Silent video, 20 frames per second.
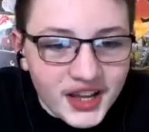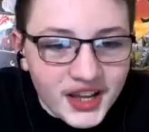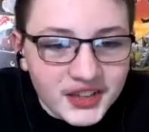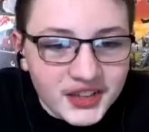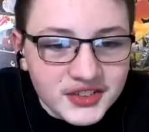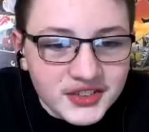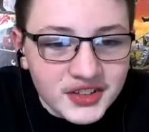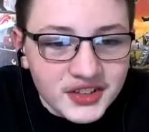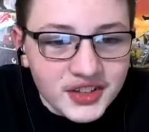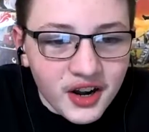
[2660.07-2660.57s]

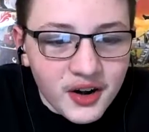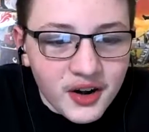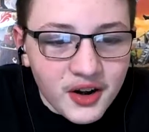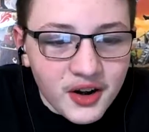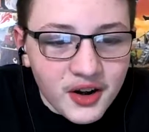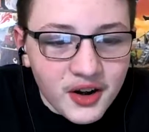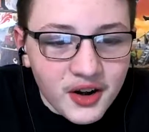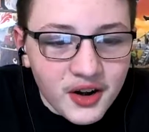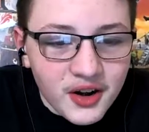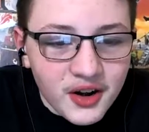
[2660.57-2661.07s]
that's the
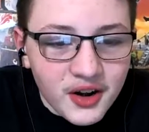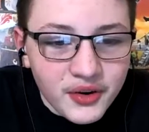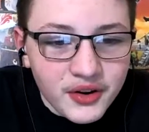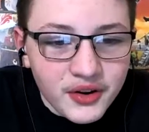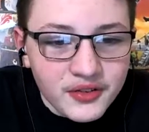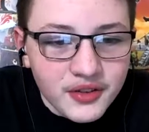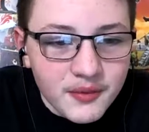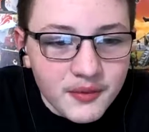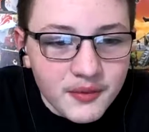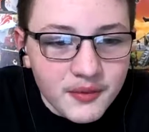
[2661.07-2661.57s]
entire point of the
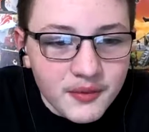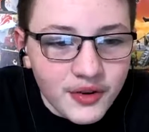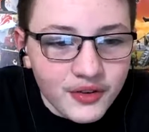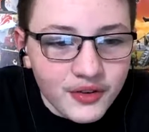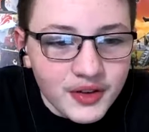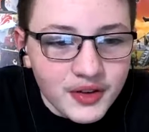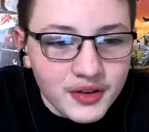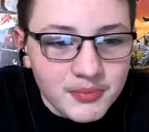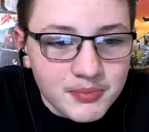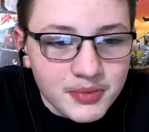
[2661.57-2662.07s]
movie
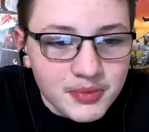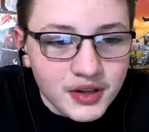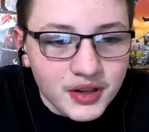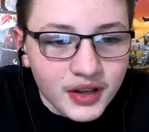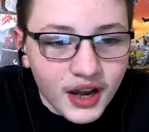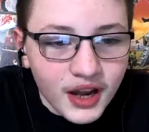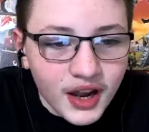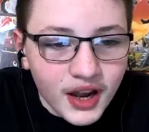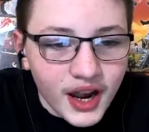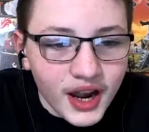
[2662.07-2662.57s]
book
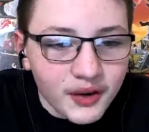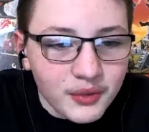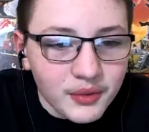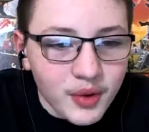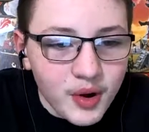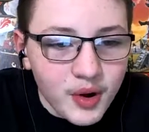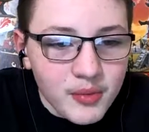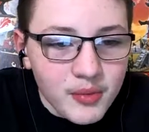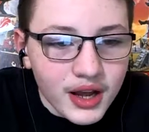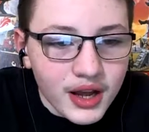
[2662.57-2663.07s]
I,
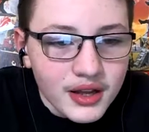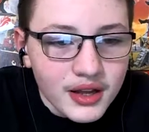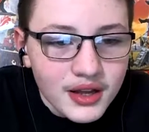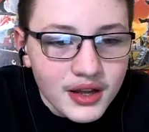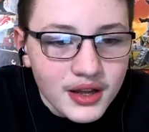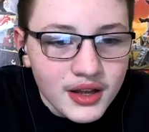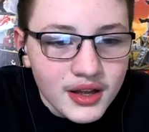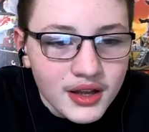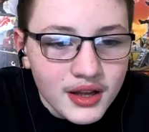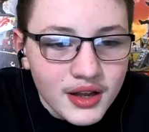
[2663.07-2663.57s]
Robot.
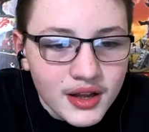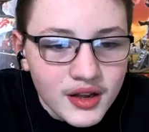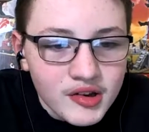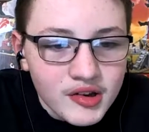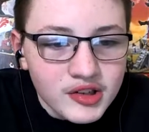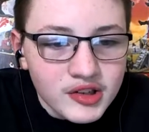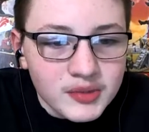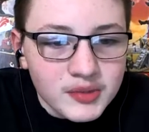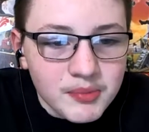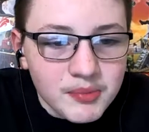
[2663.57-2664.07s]
It was
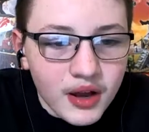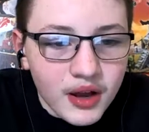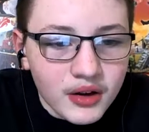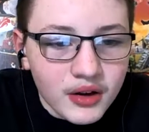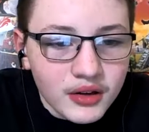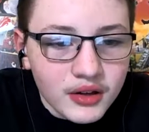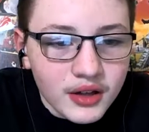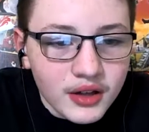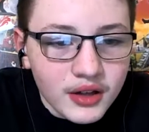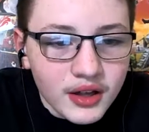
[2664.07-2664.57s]

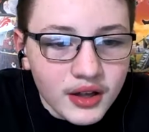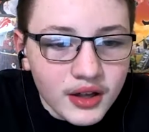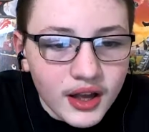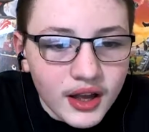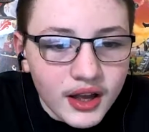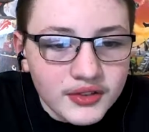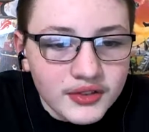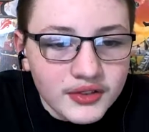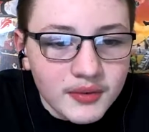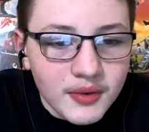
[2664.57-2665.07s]
about
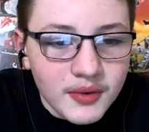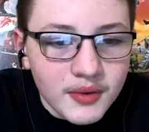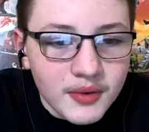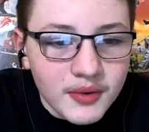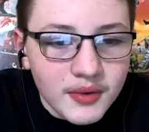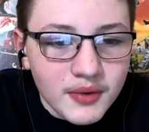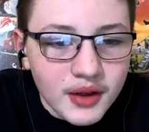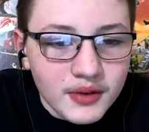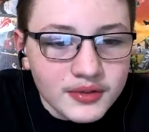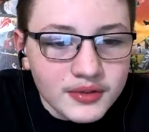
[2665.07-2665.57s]

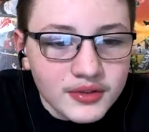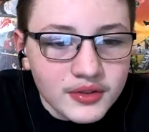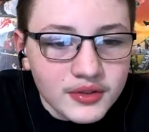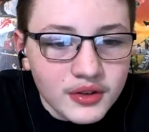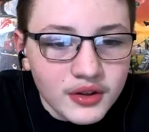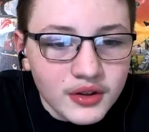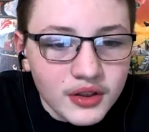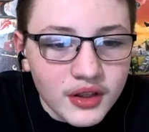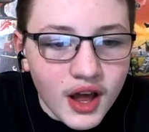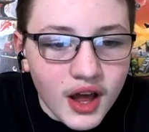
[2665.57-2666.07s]
Asimov's
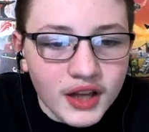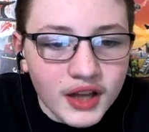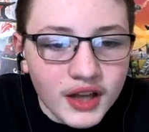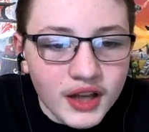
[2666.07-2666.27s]
laws of